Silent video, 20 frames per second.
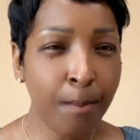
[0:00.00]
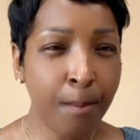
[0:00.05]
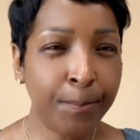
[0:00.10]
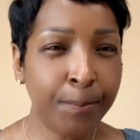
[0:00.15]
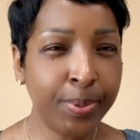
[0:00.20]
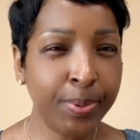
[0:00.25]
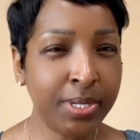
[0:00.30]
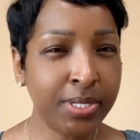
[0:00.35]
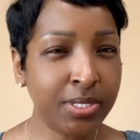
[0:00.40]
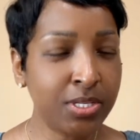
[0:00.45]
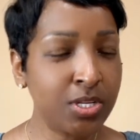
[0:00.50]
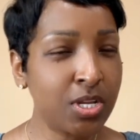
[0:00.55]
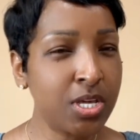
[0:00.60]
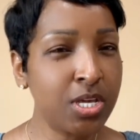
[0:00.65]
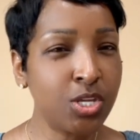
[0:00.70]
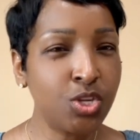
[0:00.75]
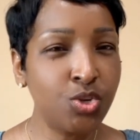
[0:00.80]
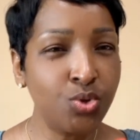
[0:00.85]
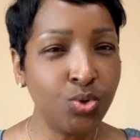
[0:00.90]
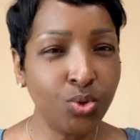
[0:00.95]
But
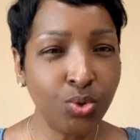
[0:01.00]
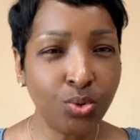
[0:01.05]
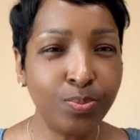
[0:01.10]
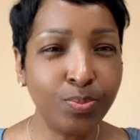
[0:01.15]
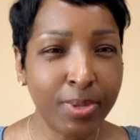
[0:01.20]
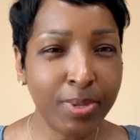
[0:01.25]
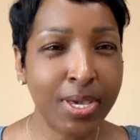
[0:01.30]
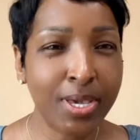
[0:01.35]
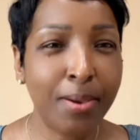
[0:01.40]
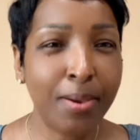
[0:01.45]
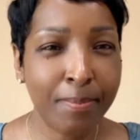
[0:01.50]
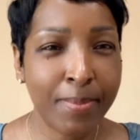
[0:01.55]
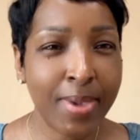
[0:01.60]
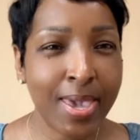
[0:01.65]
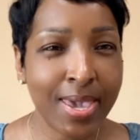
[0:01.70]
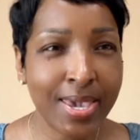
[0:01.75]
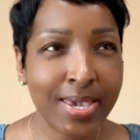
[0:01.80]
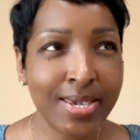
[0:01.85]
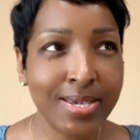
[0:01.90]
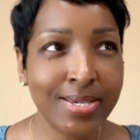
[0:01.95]
you'd be
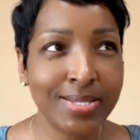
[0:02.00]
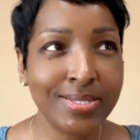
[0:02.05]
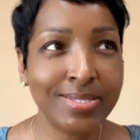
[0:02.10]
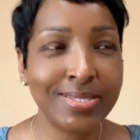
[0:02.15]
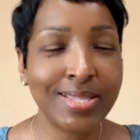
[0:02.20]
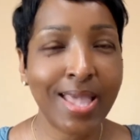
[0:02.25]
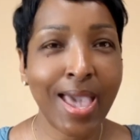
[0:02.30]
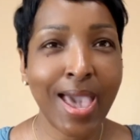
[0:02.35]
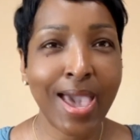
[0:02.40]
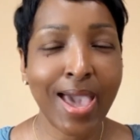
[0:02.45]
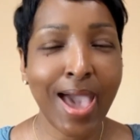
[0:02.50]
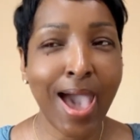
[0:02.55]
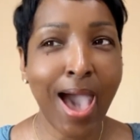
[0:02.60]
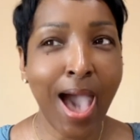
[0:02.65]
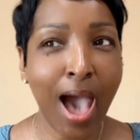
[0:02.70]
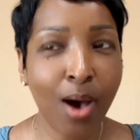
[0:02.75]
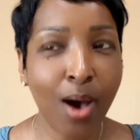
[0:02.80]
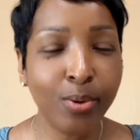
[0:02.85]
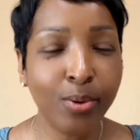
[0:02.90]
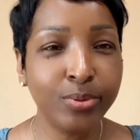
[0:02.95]
amazed at
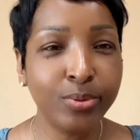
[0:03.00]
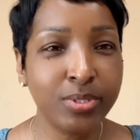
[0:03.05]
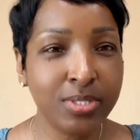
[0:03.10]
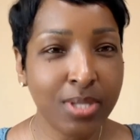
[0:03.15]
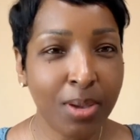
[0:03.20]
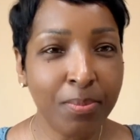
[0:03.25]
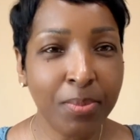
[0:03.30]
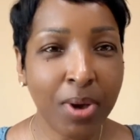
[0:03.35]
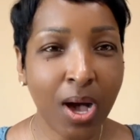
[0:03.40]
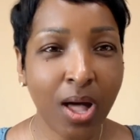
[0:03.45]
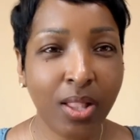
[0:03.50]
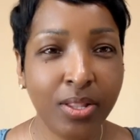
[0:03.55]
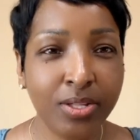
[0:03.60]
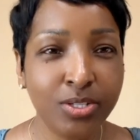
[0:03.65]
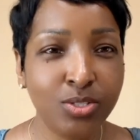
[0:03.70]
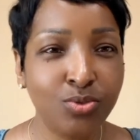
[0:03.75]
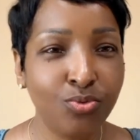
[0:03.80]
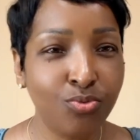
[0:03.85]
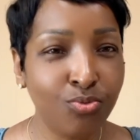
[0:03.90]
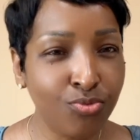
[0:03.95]
how some
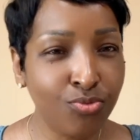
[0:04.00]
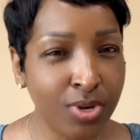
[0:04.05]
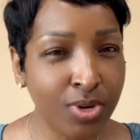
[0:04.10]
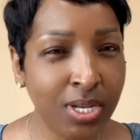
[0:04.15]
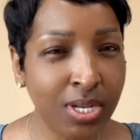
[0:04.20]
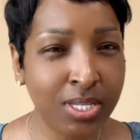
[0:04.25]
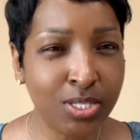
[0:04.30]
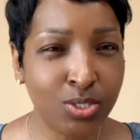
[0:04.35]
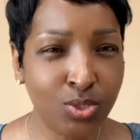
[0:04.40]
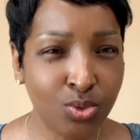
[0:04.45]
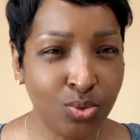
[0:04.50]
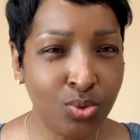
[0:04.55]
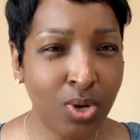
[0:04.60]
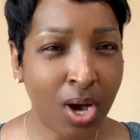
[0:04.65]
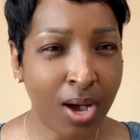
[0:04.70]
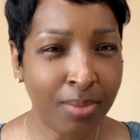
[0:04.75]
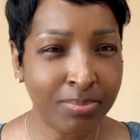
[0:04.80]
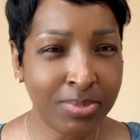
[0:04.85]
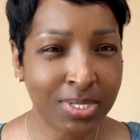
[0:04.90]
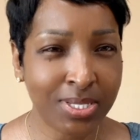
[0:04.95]
colors really do
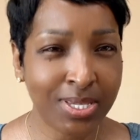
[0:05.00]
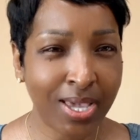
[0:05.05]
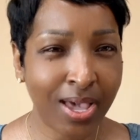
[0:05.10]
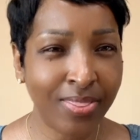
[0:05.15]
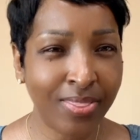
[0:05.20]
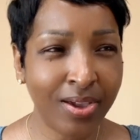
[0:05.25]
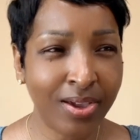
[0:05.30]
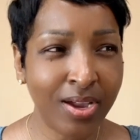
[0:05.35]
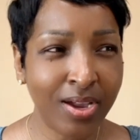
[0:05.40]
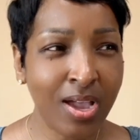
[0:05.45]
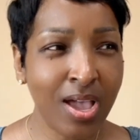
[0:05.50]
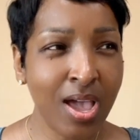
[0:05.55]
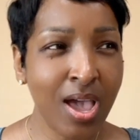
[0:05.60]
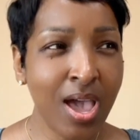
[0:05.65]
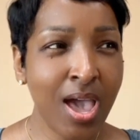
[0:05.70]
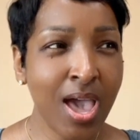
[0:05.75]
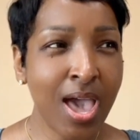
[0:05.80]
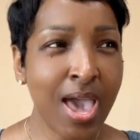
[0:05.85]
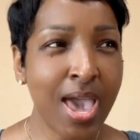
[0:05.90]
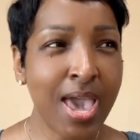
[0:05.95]
come together
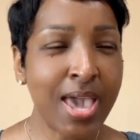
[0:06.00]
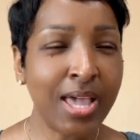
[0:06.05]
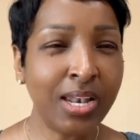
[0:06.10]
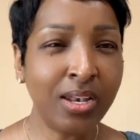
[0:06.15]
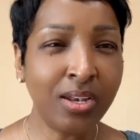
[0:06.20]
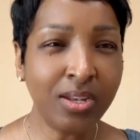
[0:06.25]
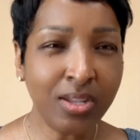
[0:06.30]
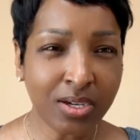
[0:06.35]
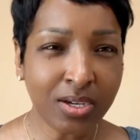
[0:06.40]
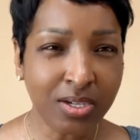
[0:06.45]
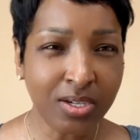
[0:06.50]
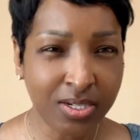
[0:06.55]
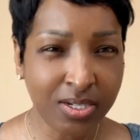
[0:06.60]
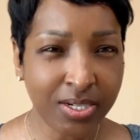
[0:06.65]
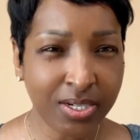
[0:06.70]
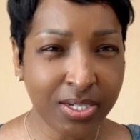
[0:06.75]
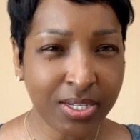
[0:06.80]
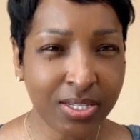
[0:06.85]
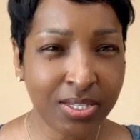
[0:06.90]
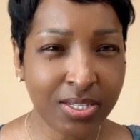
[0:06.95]
and look
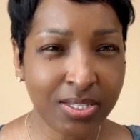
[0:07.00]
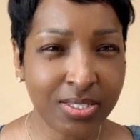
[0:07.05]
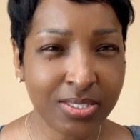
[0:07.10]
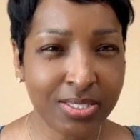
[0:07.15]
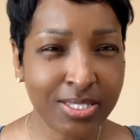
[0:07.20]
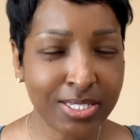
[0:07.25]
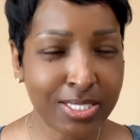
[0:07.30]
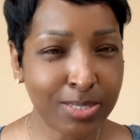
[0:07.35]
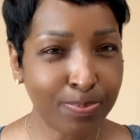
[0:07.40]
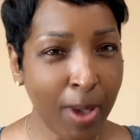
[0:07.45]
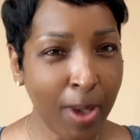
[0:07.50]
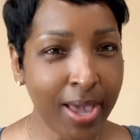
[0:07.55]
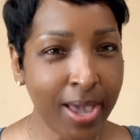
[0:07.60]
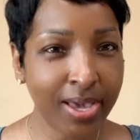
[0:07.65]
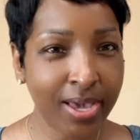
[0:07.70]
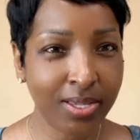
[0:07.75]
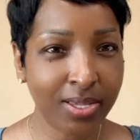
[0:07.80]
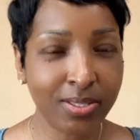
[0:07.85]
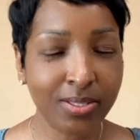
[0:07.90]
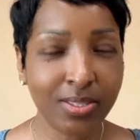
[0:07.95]
good
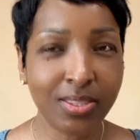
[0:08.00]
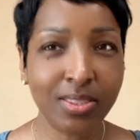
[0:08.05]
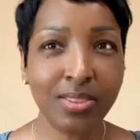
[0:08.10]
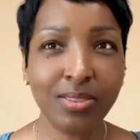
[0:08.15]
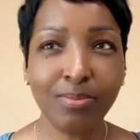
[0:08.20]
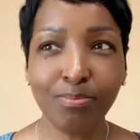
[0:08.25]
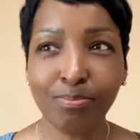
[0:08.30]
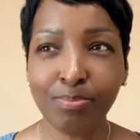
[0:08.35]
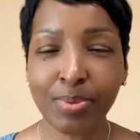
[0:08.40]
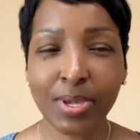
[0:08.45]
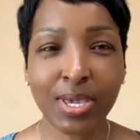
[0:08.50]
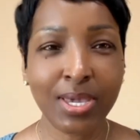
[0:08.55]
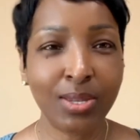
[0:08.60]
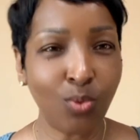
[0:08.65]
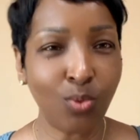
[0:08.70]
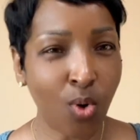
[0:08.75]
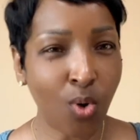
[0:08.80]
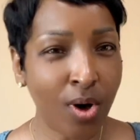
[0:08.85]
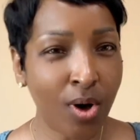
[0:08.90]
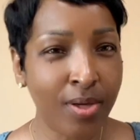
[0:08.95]
despite being
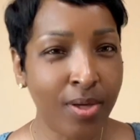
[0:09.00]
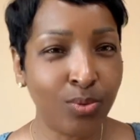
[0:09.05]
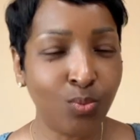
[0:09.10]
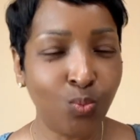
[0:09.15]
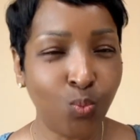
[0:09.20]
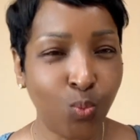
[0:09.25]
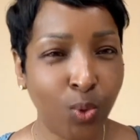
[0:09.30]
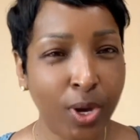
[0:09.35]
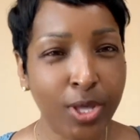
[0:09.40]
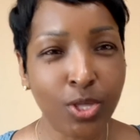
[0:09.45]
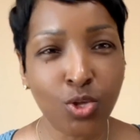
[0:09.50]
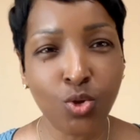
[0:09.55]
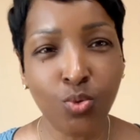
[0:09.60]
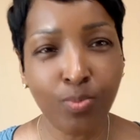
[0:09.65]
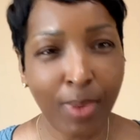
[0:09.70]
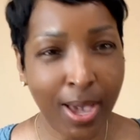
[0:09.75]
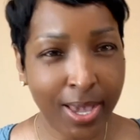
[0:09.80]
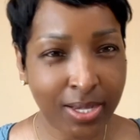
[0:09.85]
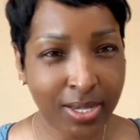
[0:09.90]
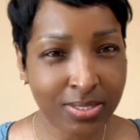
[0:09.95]
on what you
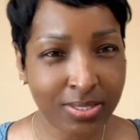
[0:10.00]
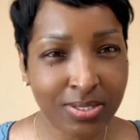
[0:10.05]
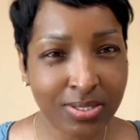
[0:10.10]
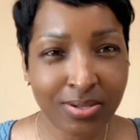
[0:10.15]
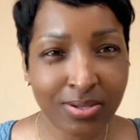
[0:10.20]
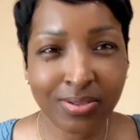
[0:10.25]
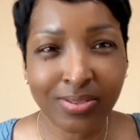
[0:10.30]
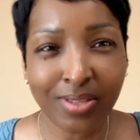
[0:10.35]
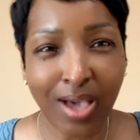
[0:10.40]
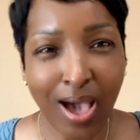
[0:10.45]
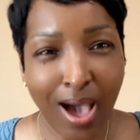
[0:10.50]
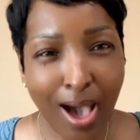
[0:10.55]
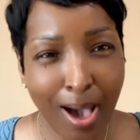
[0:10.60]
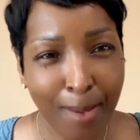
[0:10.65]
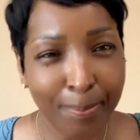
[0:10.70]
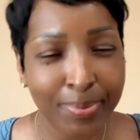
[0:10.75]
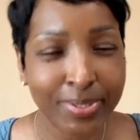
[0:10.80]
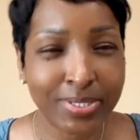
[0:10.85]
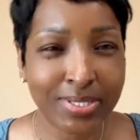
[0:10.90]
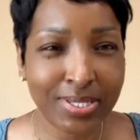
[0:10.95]
might consider the
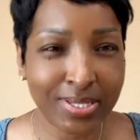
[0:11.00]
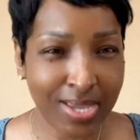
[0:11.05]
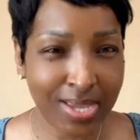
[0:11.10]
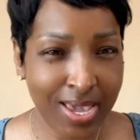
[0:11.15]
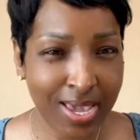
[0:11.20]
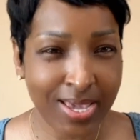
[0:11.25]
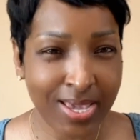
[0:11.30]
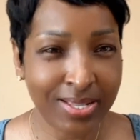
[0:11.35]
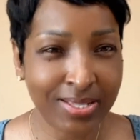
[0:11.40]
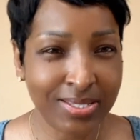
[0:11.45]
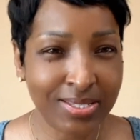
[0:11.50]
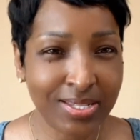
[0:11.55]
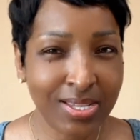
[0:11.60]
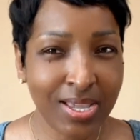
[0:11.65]
opposite end.